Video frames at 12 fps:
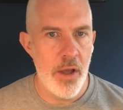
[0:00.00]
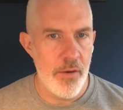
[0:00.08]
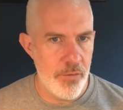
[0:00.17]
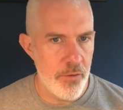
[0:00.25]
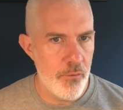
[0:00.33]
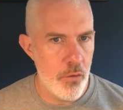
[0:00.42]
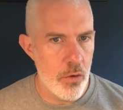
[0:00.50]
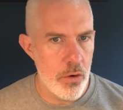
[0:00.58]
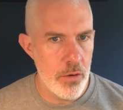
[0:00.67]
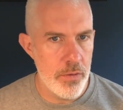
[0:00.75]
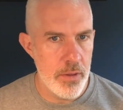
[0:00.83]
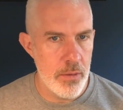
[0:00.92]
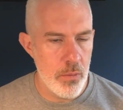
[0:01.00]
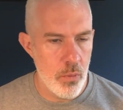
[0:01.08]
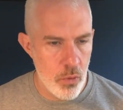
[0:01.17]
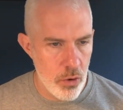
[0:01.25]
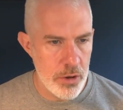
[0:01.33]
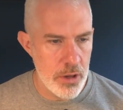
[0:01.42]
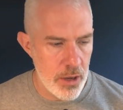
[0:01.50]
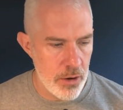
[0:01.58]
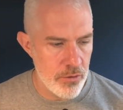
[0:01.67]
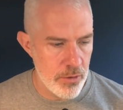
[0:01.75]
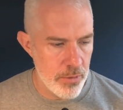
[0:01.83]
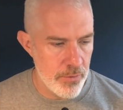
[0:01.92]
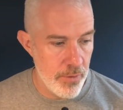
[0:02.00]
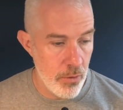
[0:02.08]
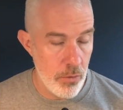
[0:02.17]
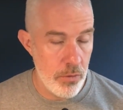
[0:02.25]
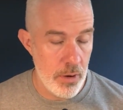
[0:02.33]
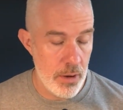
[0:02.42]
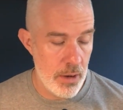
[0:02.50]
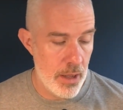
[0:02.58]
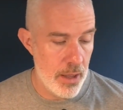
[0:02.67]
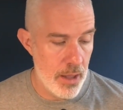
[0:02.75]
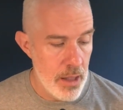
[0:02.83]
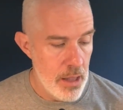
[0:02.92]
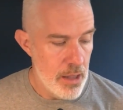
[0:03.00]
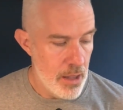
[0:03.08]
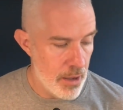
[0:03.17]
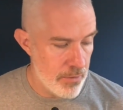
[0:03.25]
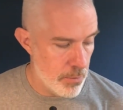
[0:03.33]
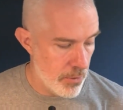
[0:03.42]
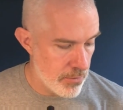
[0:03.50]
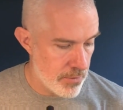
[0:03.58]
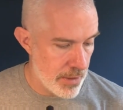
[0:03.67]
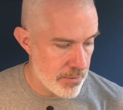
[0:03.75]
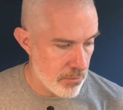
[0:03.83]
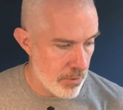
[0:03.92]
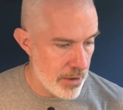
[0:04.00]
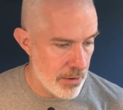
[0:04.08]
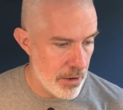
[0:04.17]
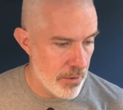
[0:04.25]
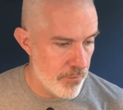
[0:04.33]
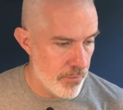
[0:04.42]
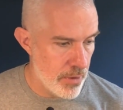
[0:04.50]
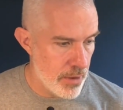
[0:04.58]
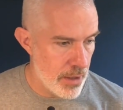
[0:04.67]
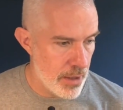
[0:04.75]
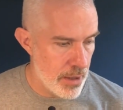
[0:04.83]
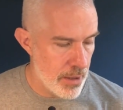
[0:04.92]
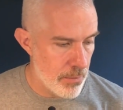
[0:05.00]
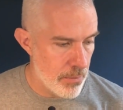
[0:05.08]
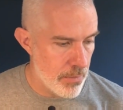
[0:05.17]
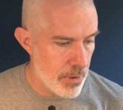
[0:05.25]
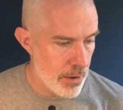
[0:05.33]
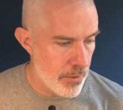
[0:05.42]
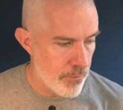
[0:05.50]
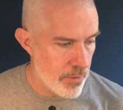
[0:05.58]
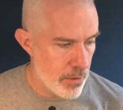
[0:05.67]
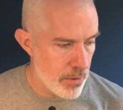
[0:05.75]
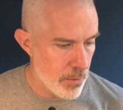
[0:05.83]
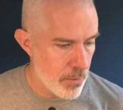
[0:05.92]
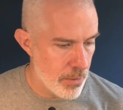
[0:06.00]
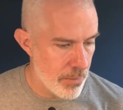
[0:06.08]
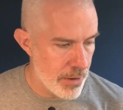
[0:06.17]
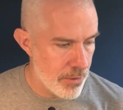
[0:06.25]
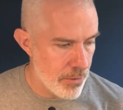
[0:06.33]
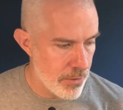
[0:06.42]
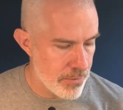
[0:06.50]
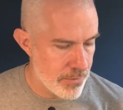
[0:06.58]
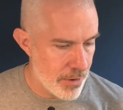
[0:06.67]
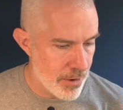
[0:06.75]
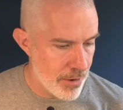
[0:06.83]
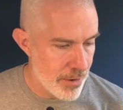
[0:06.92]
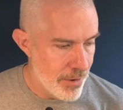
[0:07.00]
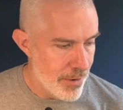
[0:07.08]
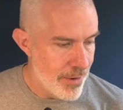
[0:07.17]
of the four that one got a double vote, and I suppose that's great. I love hearing when my thoughts are